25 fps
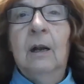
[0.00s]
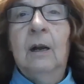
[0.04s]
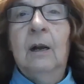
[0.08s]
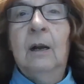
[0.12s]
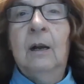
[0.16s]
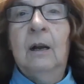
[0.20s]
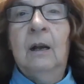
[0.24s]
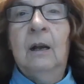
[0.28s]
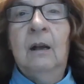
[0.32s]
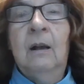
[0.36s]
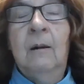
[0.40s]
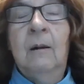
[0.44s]

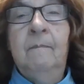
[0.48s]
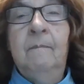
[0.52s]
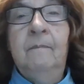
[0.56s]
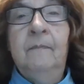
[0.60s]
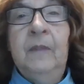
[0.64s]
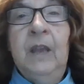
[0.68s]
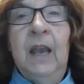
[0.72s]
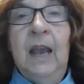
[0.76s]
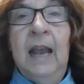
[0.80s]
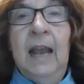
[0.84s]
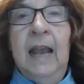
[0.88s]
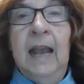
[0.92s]

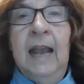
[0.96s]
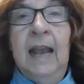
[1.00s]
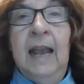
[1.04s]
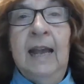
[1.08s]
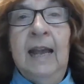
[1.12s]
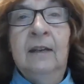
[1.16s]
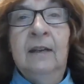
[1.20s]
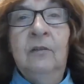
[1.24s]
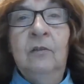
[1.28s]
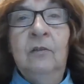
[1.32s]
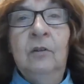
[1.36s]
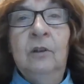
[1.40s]
Um,
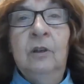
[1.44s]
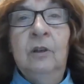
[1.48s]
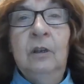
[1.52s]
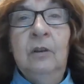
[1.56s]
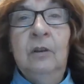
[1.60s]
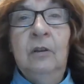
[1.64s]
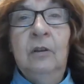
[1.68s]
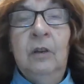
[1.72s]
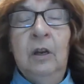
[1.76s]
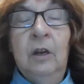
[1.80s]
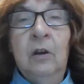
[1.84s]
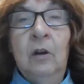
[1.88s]
and
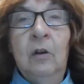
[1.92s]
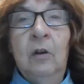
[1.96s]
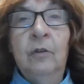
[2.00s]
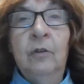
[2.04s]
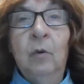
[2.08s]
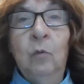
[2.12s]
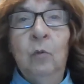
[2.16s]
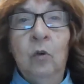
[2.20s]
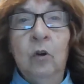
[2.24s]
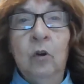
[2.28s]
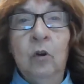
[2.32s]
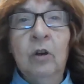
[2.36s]
you know
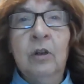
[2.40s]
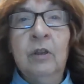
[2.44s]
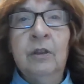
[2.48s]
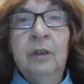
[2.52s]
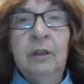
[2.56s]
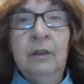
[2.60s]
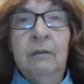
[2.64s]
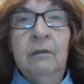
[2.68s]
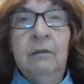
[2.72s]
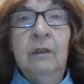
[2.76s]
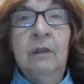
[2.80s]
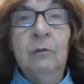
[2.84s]
the work
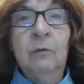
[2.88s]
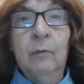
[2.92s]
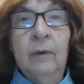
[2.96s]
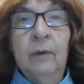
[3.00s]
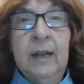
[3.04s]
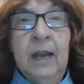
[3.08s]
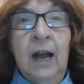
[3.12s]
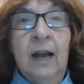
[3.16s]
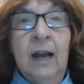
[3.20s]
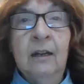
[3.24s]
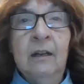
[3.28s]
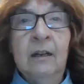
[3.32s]
that the
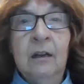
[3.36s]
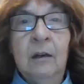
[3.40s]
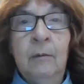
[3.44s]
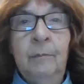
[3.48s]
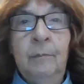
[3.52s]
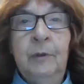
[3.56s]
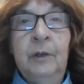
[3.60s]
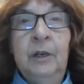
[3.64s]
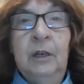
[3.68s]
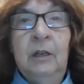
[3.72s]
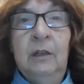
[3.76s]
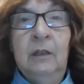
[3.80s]
Reata
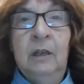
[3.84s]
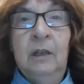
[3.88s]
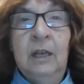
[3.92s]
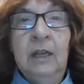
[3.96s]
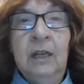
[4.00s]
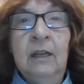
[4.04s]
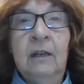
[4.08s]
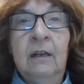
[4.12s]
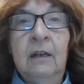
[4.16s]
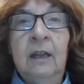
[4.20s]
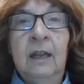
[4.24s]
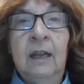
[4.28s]
company
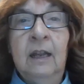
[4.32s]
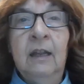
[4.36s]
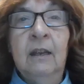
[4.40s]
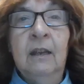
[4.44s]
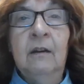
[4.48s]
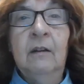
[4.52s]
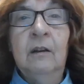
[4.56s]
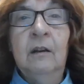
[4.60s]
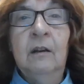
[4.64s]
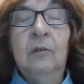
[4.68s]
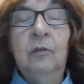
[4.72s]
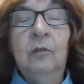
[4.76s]
did
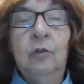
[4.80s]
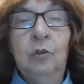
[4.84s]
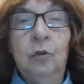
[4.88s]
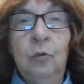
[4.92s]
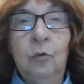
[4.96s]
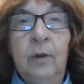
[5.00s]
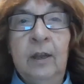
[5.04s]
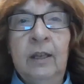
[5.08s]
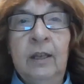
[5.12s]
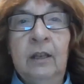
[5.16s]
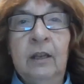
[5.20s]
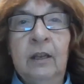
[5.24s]
in
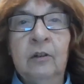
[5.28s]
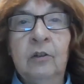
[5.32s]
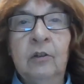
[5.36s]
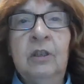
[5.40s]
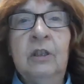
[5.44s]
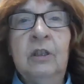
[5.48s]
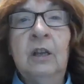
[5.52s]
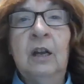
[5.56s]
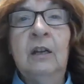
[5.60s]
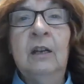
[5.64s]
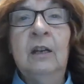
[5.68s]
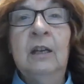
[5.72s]
doing their
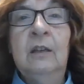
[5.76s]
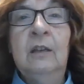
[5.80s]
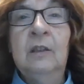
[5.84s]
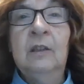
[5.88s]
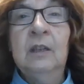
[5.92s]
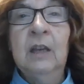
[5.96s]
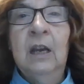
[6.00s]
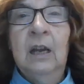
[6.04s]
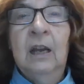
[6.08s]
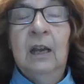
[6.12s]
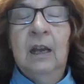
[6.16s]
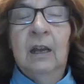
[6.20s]

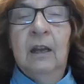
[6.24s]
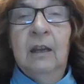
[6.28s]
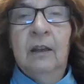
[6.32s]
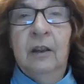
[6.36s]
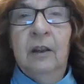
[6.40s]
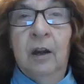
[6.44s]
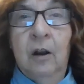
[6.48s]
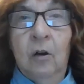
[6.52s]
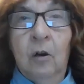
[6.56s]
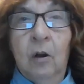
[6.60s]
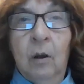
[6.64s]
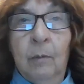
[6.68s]
studies,
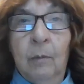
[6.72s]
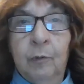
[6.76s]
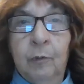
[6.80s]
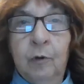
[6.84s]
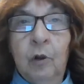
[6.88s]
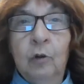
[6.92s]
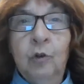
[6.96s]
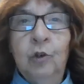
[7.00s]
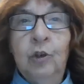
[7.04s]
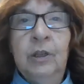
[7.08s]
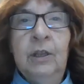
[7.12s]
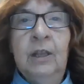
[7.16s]
you know,
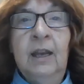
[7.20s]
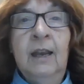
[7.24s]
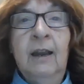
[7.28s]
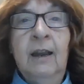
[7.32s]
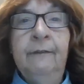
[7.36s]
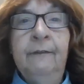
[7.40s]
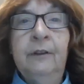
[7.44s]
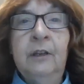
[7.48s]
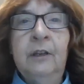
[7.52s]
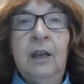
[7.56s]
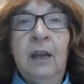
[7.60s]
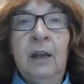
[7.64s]
approaching the
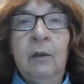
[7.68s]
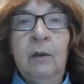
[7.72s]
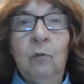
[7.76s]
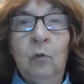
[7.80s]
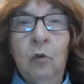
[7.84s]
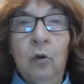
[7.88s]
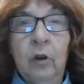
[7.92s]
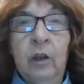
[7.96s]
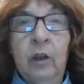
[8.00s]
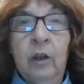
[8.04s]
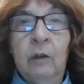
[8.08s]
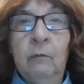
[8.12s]
FDA,
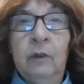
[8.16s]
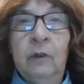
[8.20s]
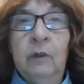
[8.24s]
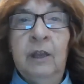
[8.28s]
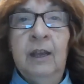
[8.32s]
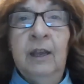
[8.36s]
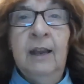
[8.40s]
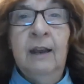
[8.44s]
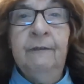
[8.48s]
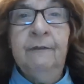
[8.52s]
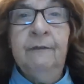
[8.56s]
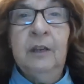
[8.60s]
working with
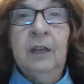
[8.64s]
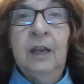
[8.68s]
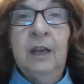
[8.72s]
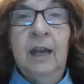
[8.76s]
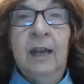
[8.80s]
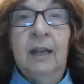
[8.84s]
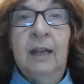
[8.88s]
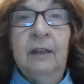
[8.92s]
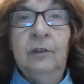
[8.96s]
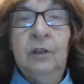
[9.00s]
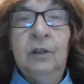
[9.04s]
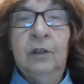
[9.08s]
the
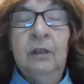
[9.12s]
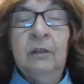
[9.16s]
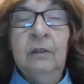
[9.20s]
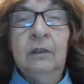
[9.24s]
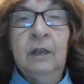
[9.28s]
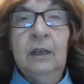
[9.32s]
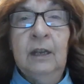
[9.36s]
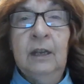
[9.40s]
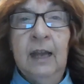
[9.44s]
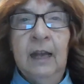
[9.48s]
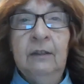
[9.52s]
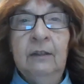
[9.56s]
FDA to
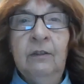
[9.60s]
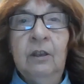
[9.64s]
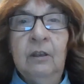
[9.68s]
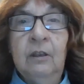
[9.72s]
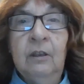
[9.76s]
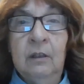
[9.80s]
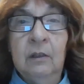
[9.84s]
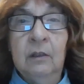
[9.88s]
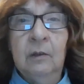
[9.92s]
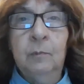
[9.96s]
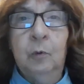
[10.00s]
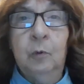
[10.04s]
to get to
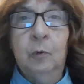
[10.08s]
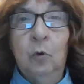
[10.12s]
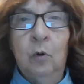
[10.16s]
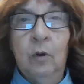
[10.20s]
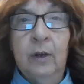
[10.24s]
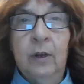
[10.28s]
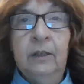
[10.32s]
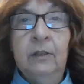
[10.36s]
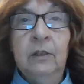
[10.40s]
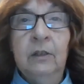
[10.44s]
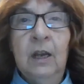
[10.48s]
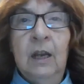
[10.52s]
this
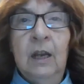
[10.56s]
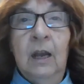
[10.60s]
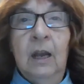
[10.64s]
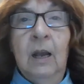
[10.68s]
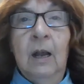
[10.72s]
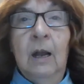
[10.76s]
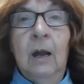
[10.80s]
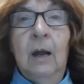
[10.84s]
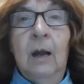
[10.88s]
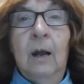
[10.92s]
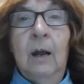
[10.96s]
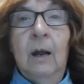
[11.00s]
point,
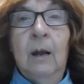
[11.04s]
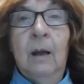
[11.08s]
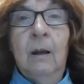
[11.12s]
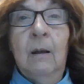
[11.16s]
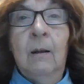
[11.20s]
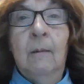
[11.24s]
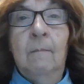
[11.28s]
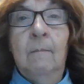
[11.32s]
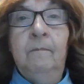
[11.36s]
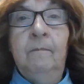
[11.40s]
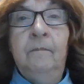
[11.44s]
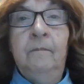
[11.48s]

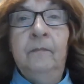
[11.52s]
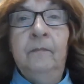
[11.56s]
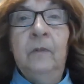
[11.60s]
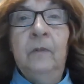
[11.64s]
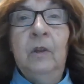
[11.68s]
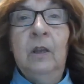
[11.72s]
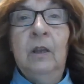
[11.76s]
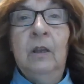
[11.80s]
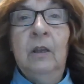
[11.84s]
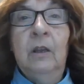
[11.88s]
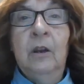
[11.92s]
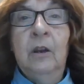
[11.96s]
um,
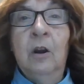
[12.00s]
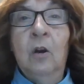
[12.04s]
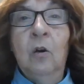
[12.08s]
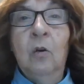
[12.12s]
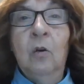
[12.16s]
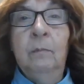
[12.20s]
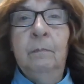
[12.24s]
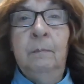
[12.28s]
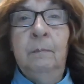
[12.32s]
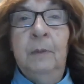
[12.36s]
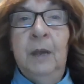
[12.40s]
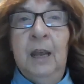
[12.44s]
you
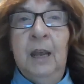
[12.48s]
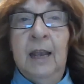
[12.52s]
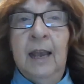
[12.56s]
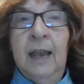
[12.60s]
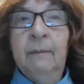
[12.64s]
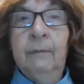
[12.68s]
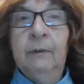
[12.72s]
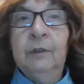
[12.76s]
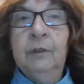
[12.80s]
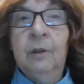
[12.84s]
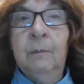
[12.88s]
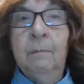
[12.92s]
know, being
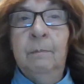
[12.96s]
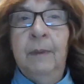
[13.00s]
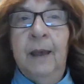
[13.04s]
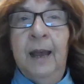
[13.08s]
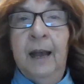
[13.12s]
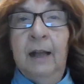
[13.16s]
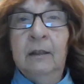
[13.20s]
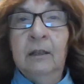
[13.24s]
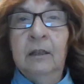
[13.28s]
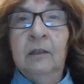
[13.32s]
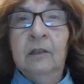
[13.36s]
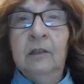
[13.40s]
able to
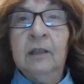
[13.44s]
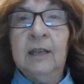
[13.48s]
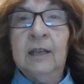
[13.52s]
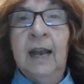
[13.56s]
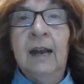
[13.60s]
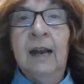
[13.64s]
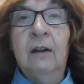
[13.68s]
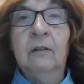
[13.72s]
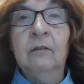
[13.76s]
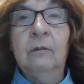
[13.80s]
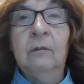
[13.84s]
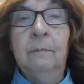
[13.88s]
balance
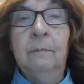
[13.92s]
out